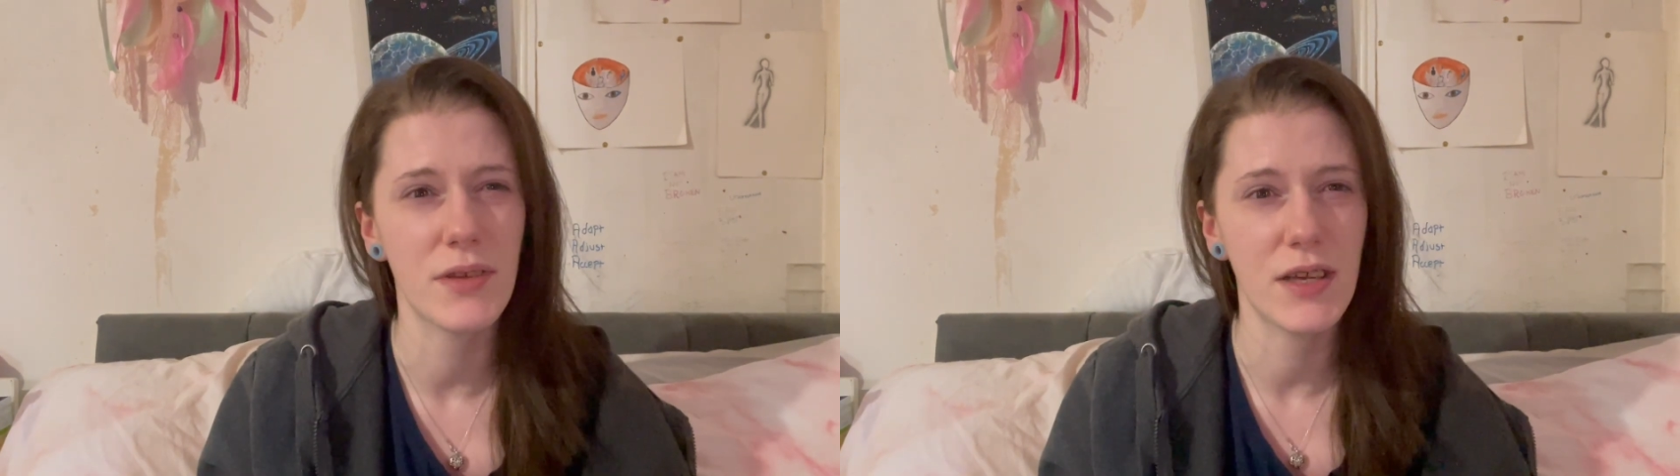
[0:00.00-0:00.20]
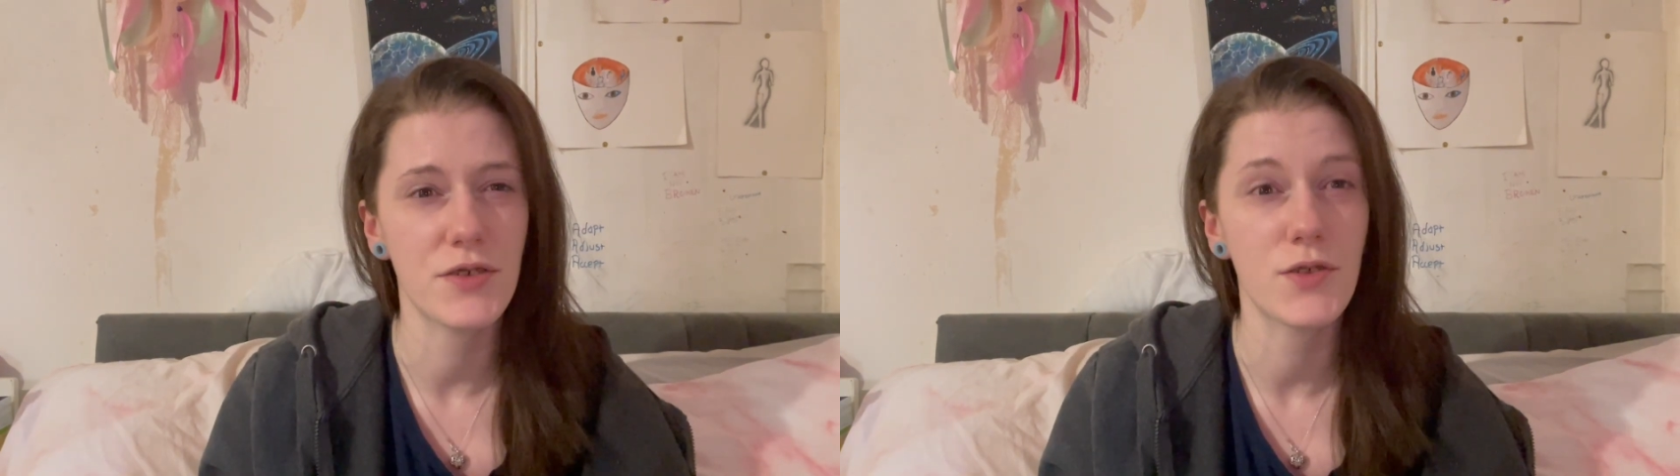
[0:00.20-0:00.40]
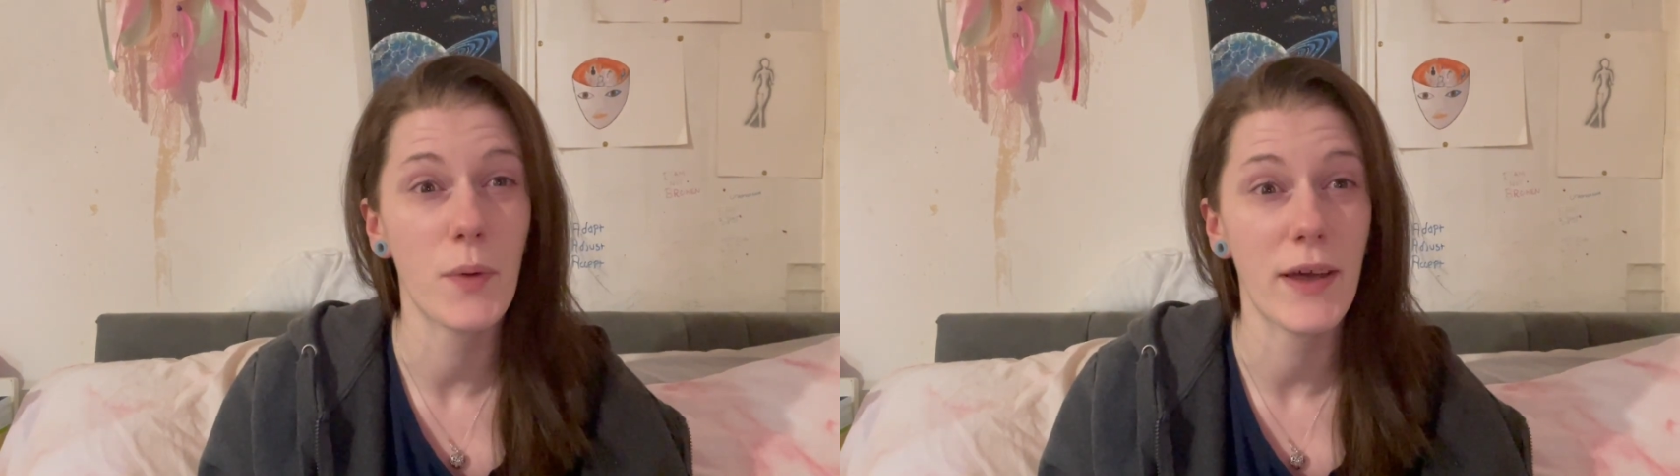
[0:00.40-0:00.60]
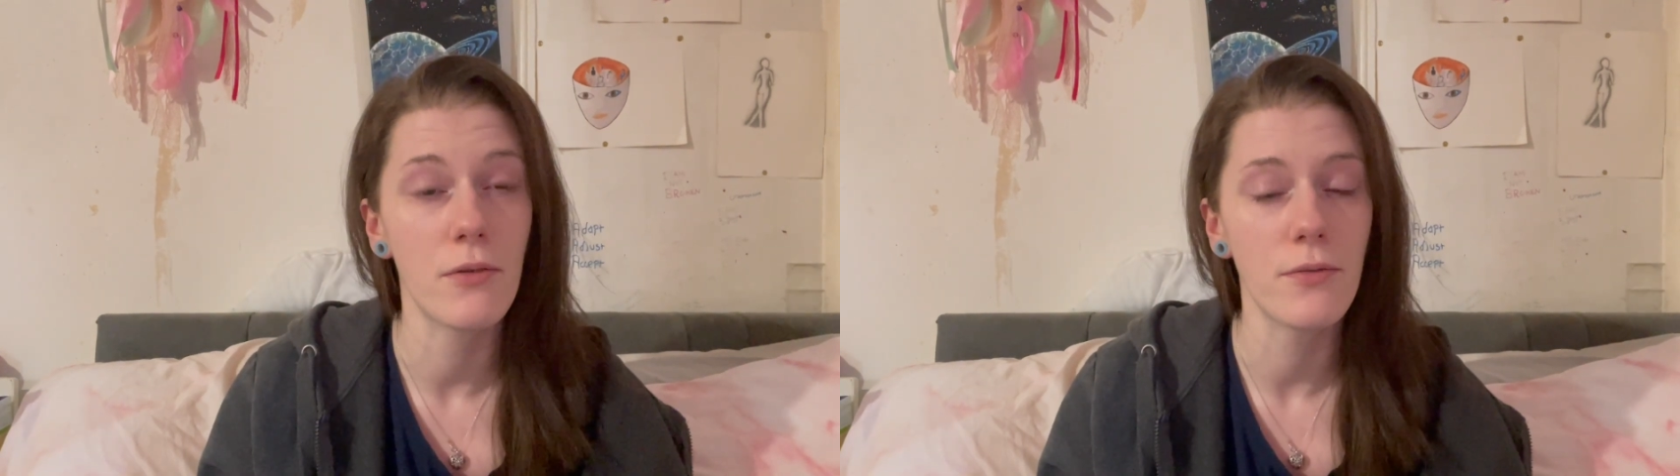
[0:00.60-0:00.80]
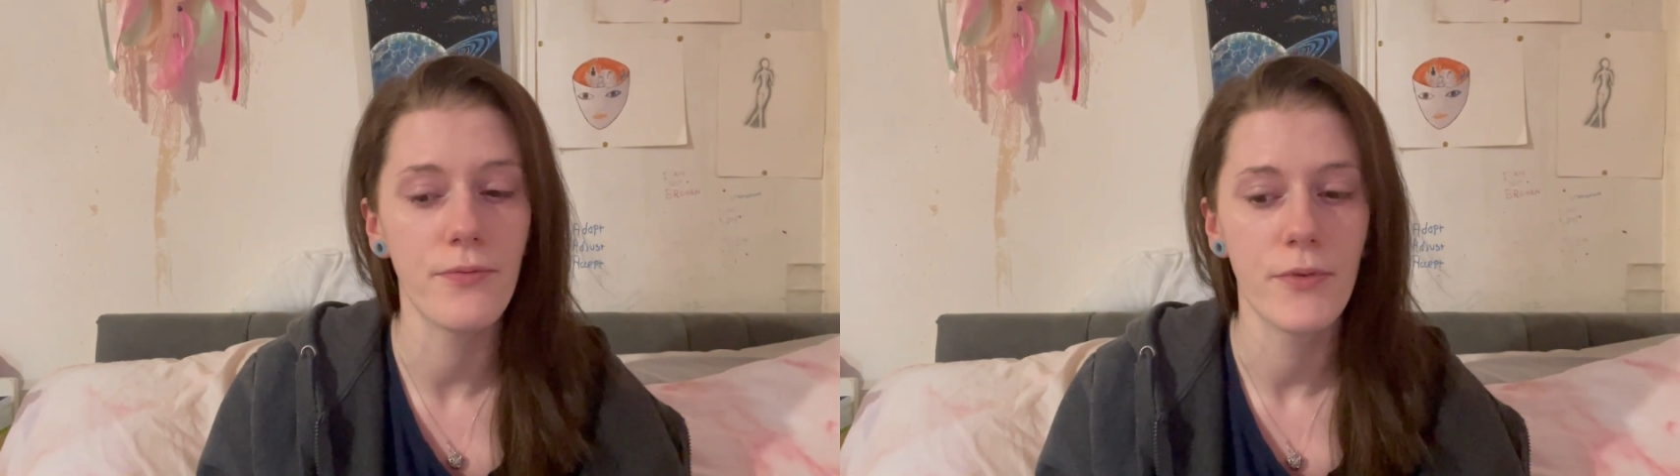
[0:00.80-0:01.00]
the age of
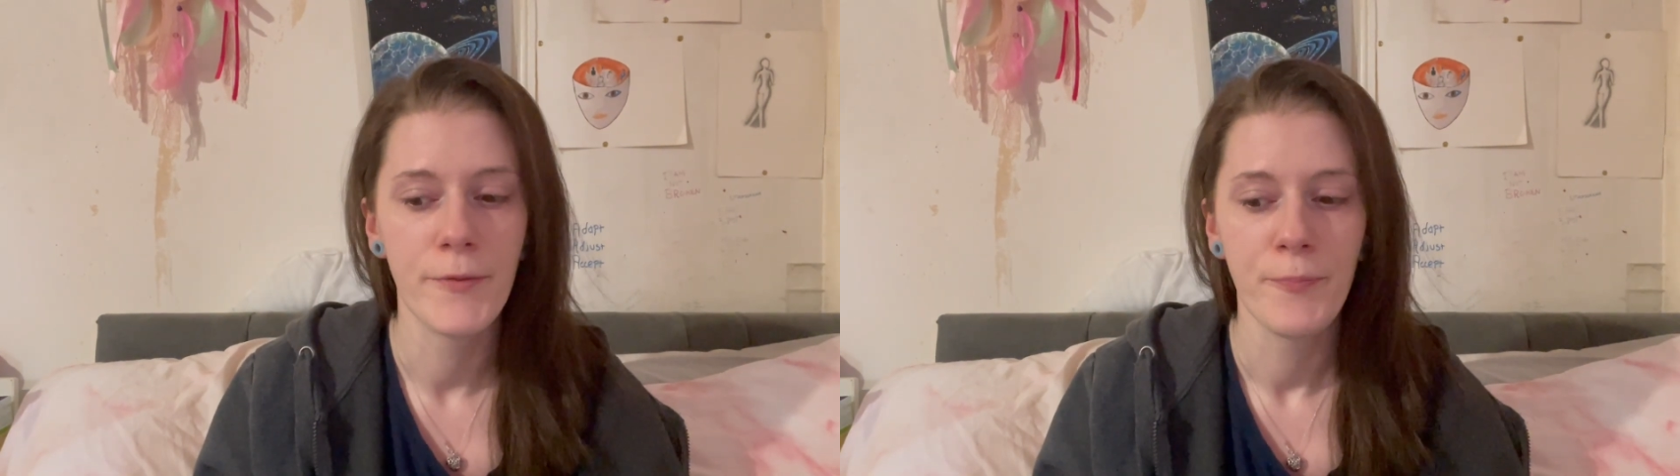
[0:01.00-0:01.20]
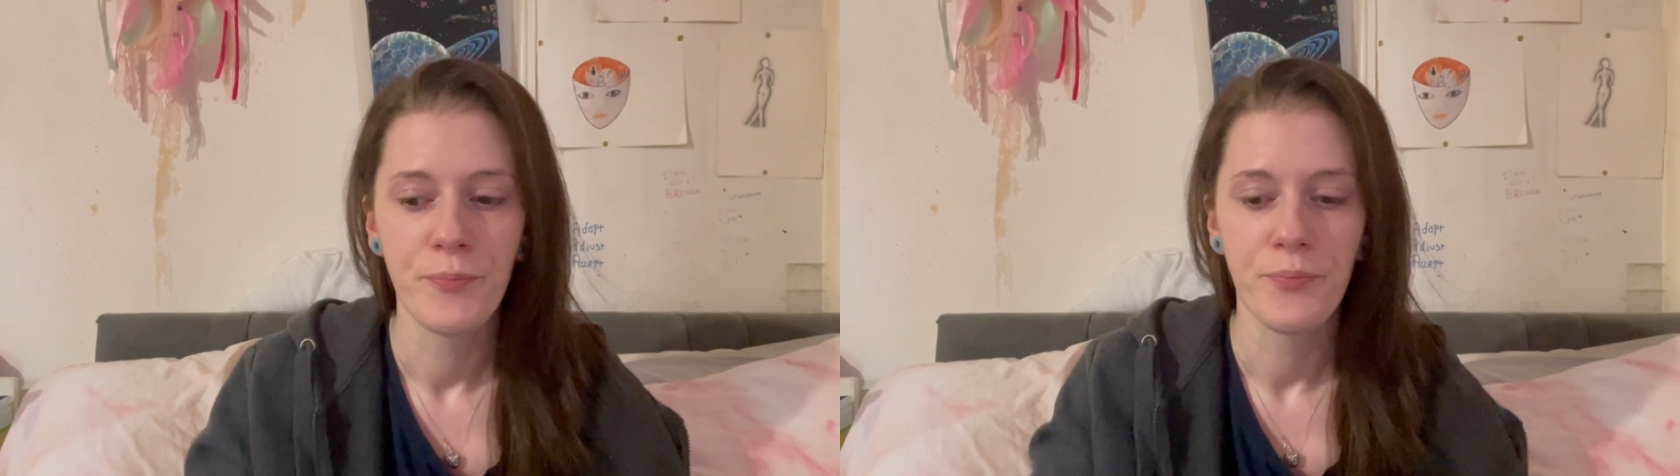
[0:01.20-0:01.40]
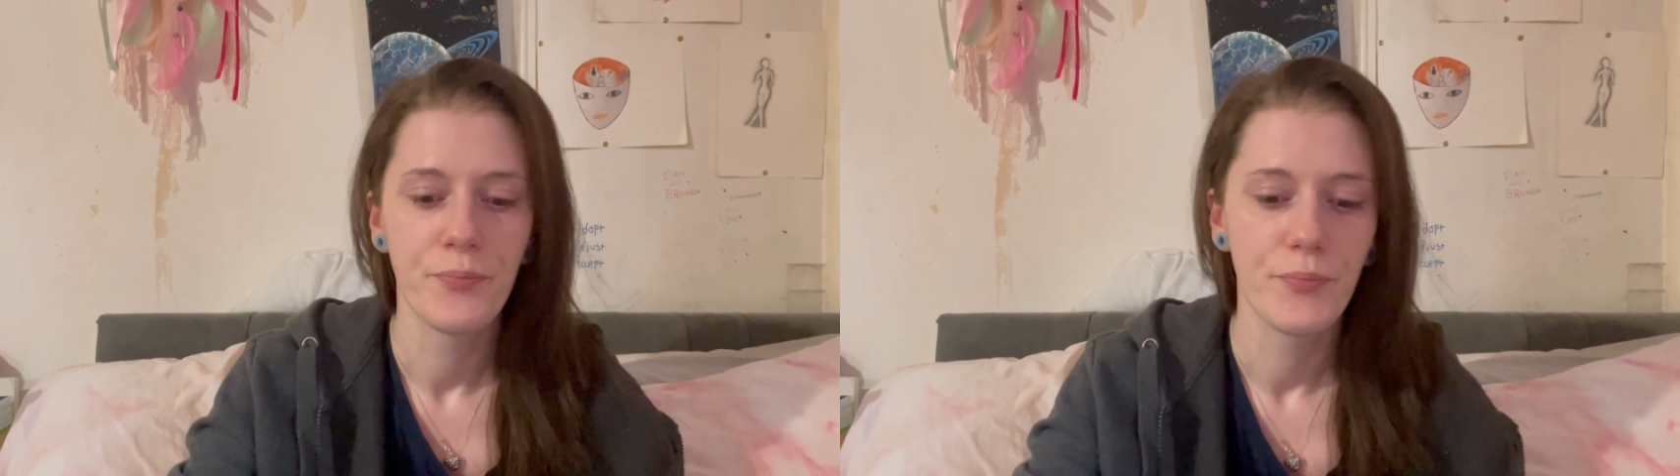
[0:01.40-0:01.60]
12,